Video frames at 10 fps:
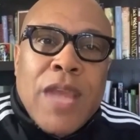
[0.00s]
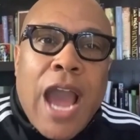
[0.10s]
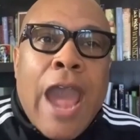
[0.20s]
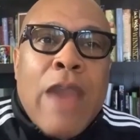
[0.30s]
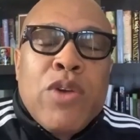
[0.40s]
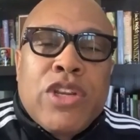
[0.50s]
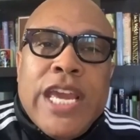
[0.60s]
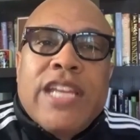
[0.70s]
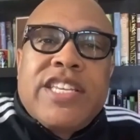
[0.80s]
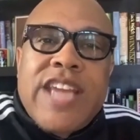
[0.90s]
I would
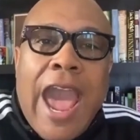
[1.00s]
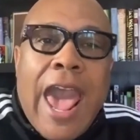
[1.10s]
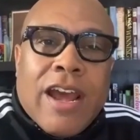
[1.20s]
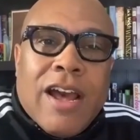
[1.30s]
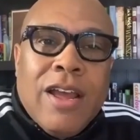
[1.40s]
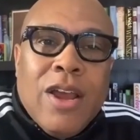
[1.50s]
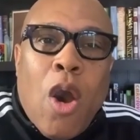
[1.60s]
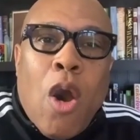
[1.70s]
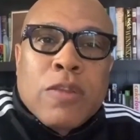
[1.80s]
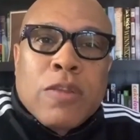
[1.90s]
get data
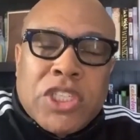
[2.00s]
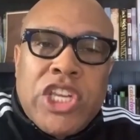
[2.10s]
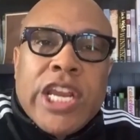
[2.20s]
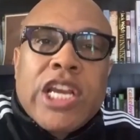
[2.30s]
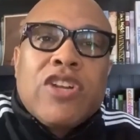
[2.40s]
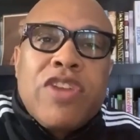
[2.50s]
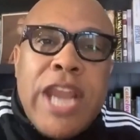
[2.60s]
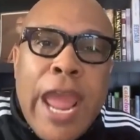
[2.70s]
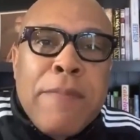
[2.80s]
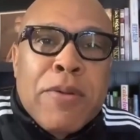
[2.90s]
on particular
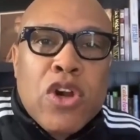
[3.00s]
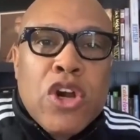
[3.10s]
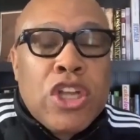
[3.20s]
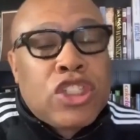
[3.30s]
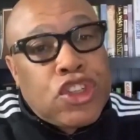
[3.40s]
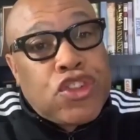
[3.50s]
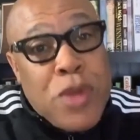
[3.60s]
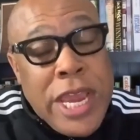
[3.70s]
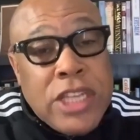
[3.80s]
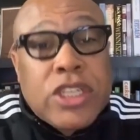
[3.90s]
neighborhoods,
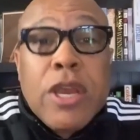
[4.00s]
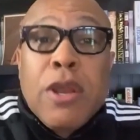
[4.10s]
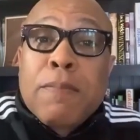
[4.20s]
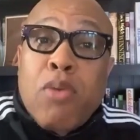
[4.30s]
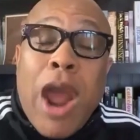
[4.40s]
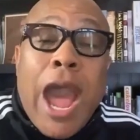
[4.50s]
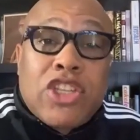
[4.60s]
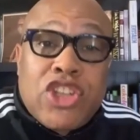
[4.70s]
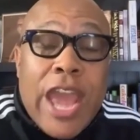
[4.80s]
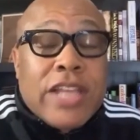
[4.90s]
streets,
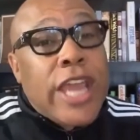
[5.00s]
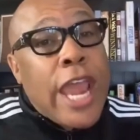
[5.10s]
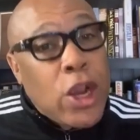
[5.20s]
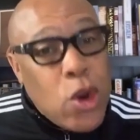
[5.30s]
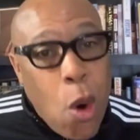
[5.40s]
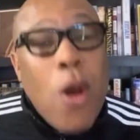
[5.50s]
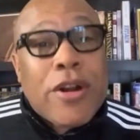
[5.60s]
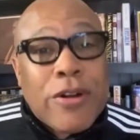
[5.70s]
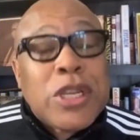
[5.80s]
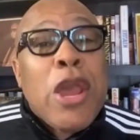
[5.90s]
projects, and
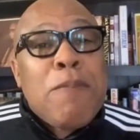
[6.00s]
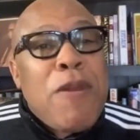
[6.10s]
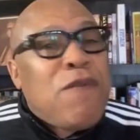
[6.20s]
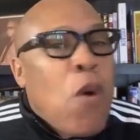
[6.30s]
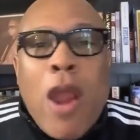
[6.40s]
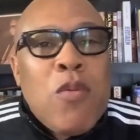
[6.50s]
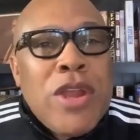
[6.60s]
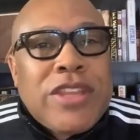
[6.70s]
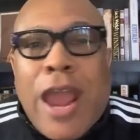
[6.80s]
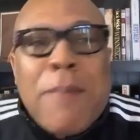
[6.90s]
corners before I
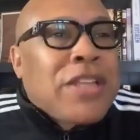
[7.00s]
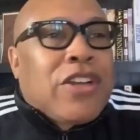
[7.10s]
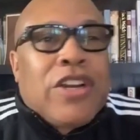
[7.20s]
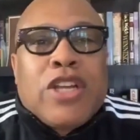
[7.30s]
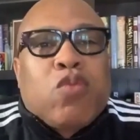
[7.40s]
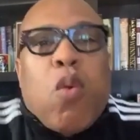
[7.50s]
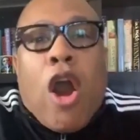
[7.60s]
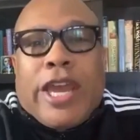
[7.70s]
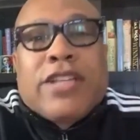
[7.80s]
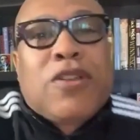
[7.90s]
went there. I'm not going to just
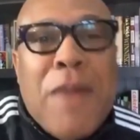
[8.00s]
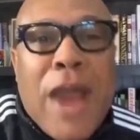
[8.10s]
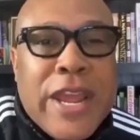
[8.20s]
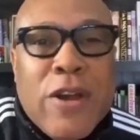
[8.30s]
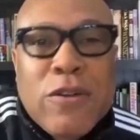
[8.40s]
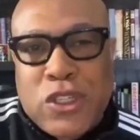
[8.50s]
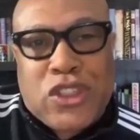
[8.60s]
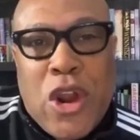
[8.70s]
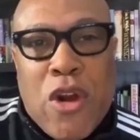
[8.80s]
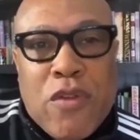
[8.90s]
walk in somebody else's
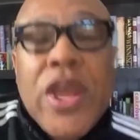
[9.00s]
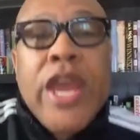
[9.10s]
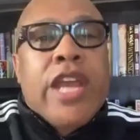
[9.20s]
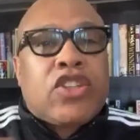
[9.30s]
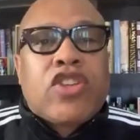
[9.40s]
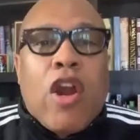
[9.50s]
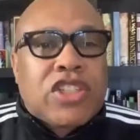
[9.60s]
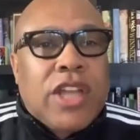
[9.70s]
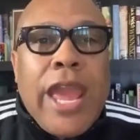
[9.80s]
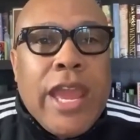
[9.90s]
turf and start
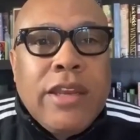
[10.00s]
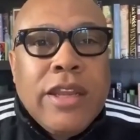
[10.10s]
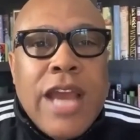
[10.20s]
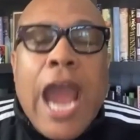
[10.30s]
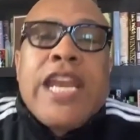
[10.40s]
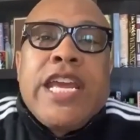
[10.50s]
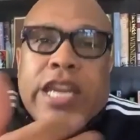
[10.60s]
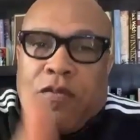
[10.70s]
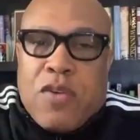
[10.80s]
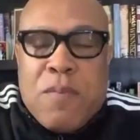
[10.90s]
slinging. I needed
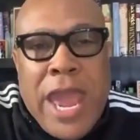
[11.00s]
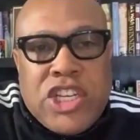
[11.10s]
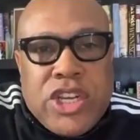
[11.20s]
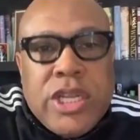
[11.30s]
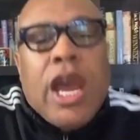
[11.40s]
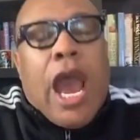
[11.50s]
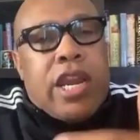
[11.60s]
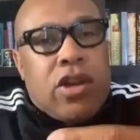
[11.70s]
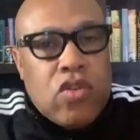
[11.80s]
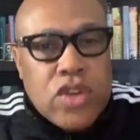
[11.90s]
information. I
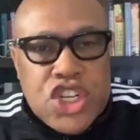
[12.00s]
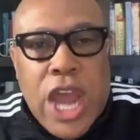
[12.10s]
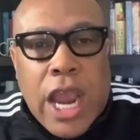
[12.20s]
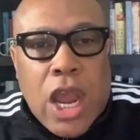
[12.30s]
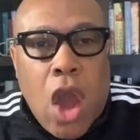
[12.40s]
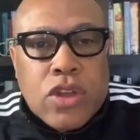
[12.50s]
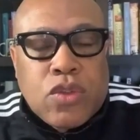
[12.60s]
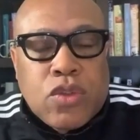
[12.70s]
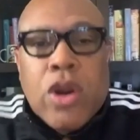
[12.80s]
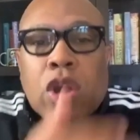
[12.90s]
need to know who the shot callers
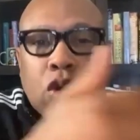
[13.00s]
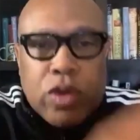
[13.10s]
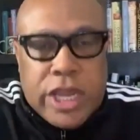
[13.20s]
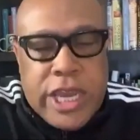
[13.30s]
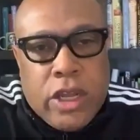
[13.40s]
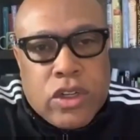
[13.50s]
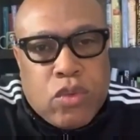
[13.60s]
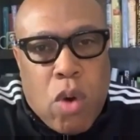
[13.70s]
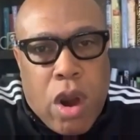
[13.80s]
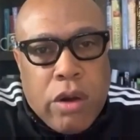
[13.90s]
were, who the killers
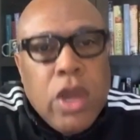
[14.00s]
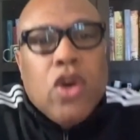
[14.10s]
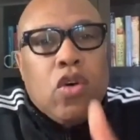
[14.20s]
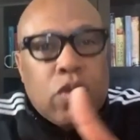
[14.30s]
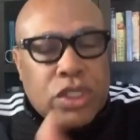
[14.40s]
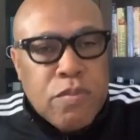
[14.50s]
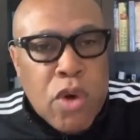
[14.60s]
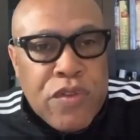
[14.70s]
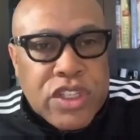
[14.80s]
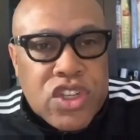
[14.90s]
were, who was the
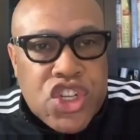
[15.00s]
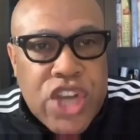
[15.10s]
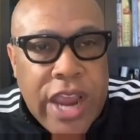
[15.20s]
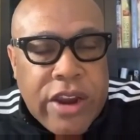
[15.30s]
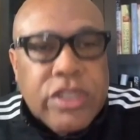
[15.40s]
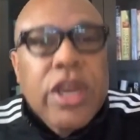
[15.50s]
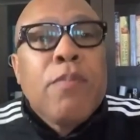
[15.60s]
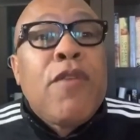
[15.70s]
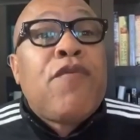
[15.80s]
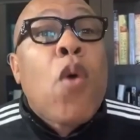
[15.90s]
movers and shakers
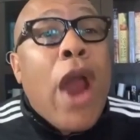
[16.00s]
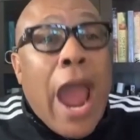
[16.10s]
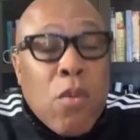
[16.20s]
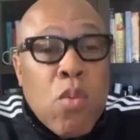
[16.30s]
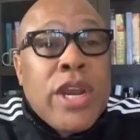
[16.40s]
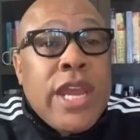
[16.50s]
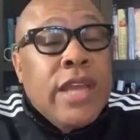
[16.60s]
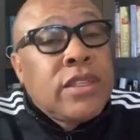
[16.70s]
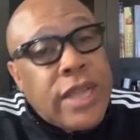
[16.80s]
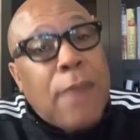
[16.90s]
before I went
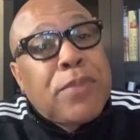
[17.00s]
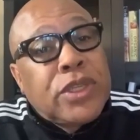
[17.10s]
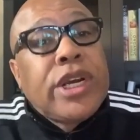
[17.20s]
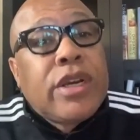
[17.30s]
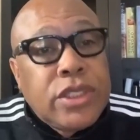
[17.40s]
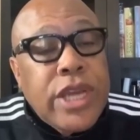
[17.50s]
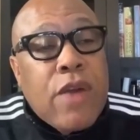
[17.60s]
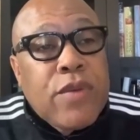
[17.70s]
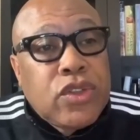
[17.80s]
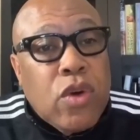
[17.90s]
into that particular
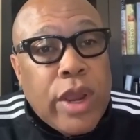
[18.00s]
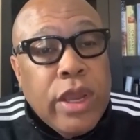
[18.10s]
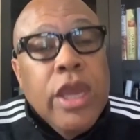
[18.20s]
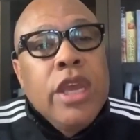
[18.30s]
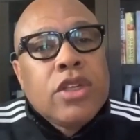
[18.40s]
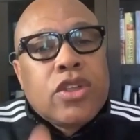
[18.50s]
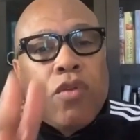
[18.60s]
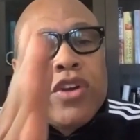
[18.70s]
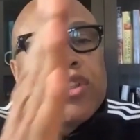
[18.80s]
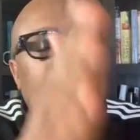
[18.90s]
territory. So
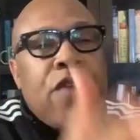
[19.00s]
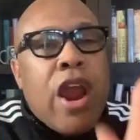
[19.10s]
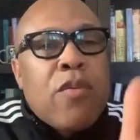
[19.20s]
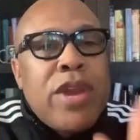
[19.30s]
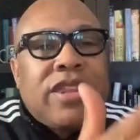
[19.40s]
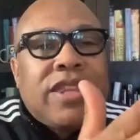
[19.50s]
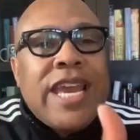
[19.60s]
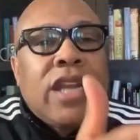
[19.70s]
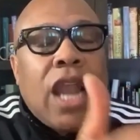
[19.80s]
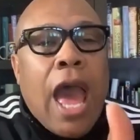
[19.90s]
there's a very
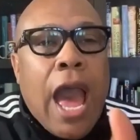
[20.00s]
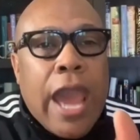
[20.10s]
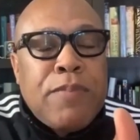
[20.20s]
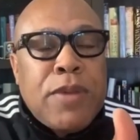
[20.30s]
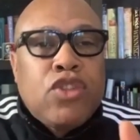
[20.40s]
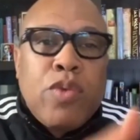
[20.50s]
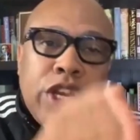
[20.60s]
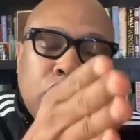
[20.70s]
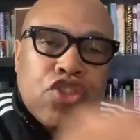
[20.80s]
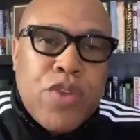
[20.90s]
thin line
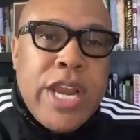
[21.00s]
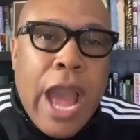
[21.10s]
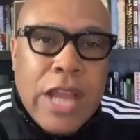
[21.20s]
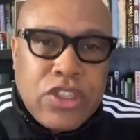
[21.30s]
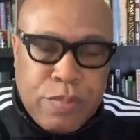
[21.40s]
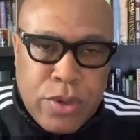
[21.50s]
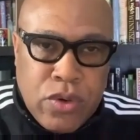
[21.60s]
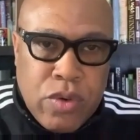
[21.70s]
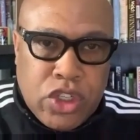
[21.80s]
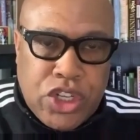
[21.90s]
between street
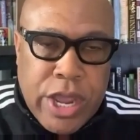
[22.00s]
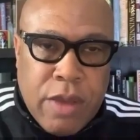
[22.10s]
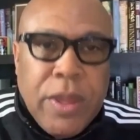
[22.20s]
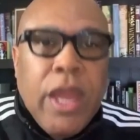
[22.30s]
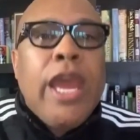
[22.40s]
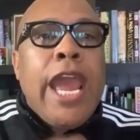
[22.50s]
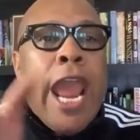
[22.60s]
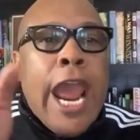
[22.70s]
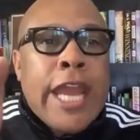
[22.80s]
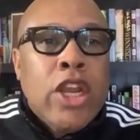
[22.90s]
entrepreneurship
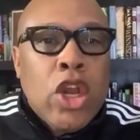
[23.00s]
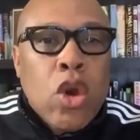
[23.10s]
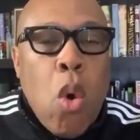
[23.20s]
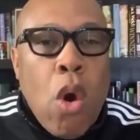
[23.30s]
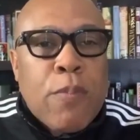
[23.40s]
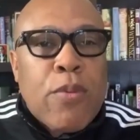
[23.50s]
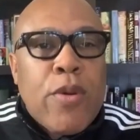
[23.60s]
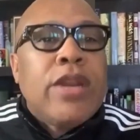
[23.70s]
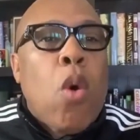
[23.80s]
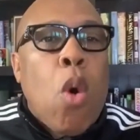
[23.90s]
and
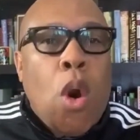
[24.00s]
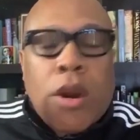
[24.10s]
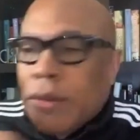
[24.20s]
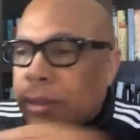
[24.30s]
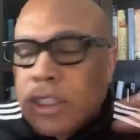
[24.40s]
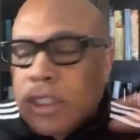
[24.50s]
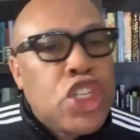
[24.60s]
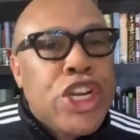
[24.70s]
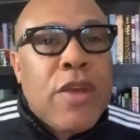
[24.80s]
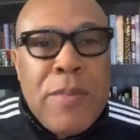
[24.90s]
corporate or
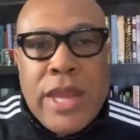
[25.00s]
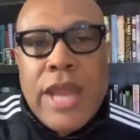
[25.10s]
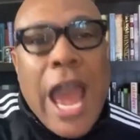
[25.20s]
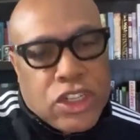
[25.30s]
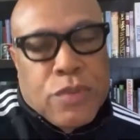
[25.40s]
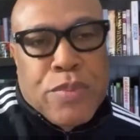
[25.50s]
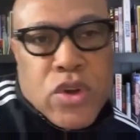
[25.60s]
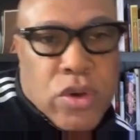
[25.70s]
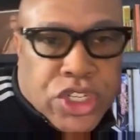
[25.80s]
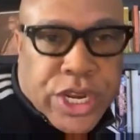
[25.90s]
legitimate
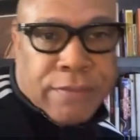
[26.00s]
entrepreneurship.